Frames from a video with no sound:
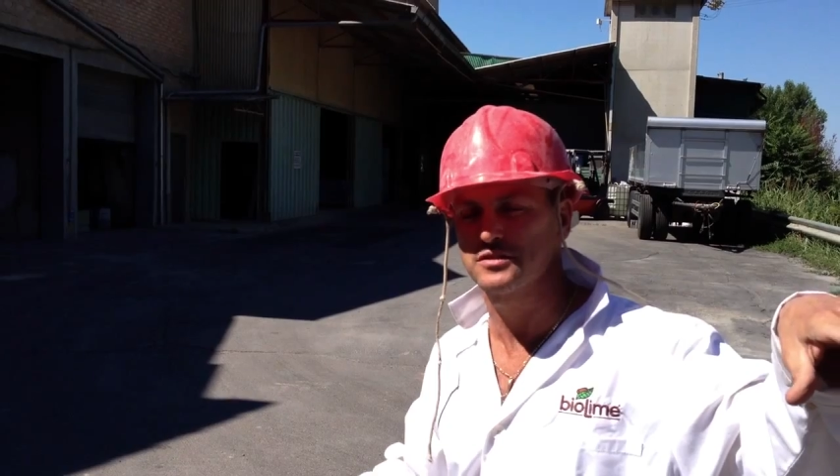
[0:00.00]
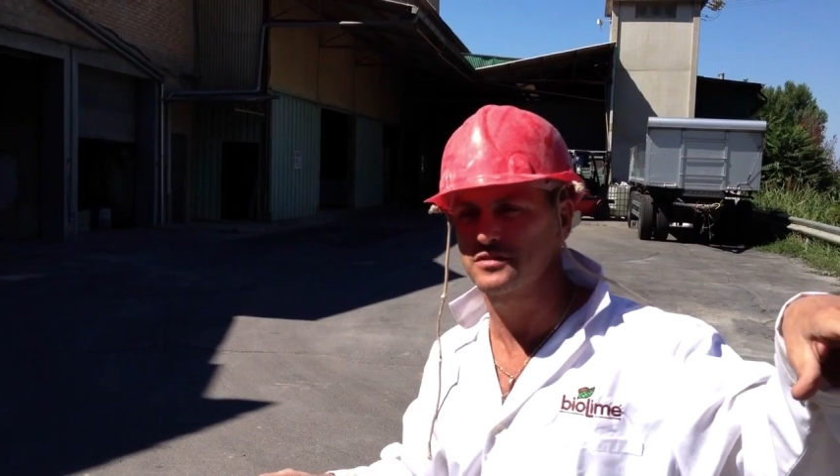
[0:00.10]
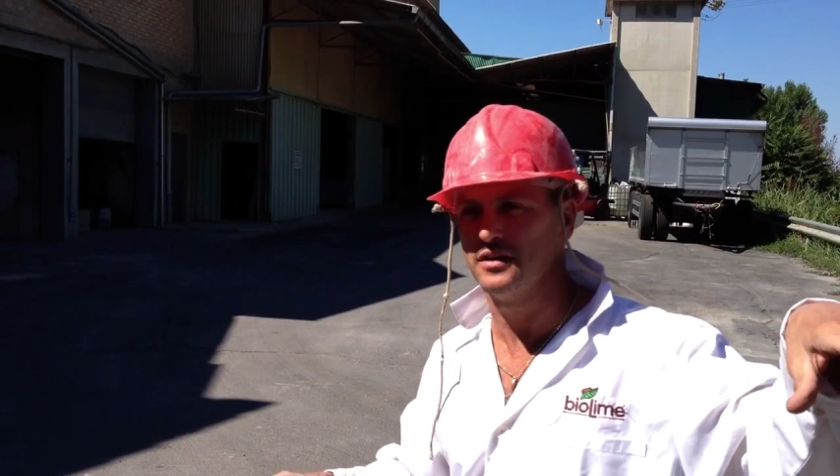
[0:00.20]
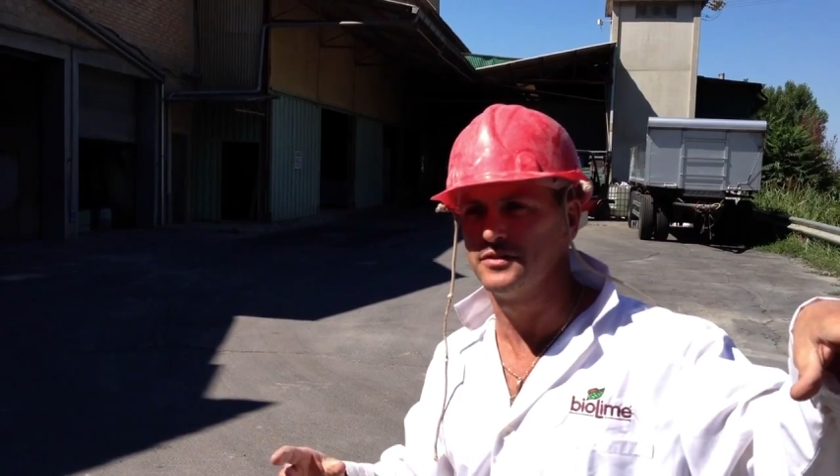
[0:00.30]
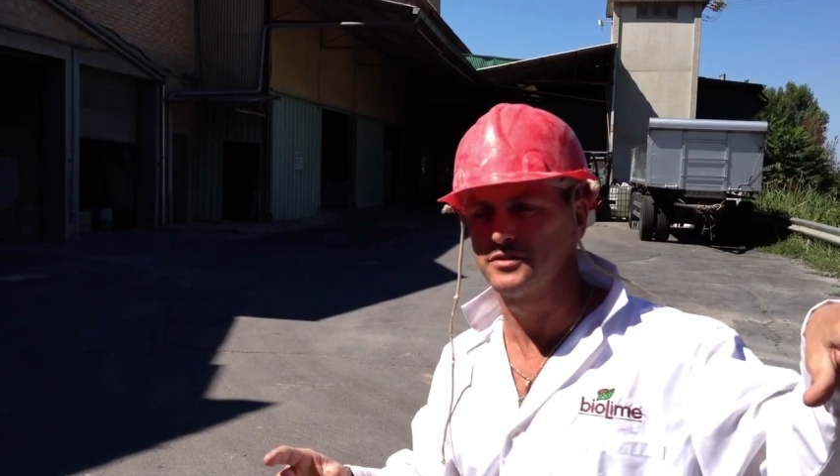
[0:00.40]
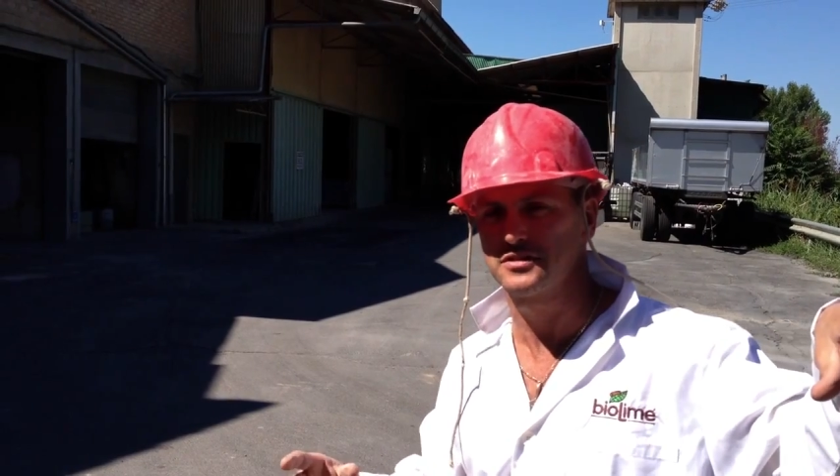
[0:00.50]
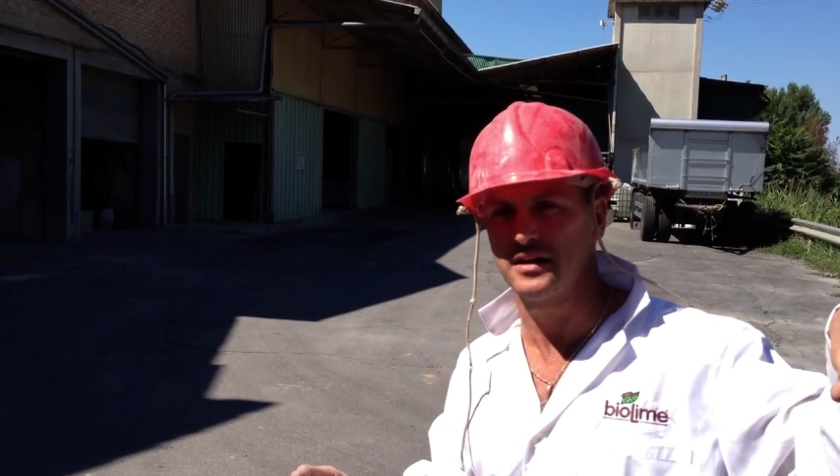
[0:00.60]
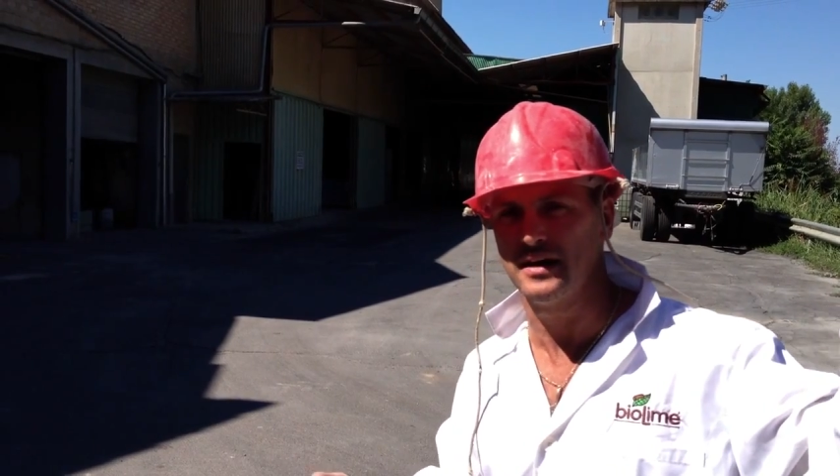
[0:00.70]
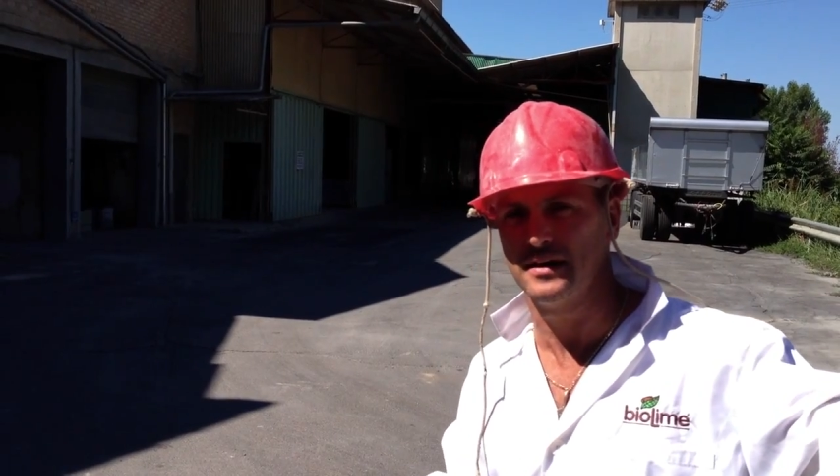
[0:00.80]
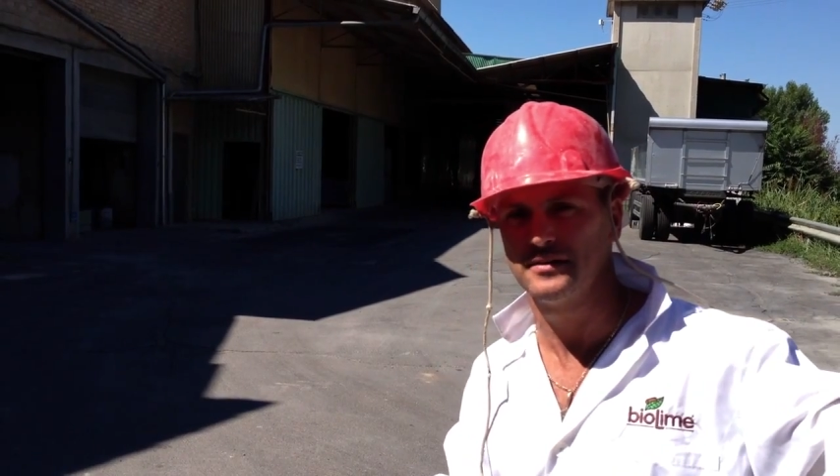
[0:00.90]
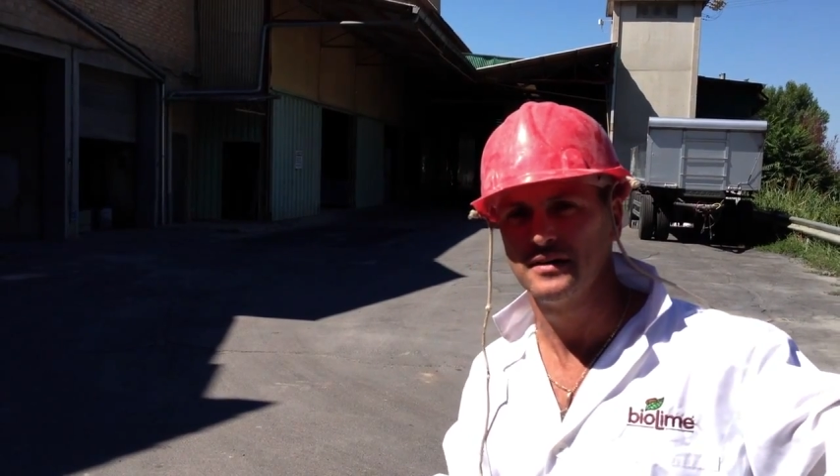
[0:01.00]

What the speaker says: just to understand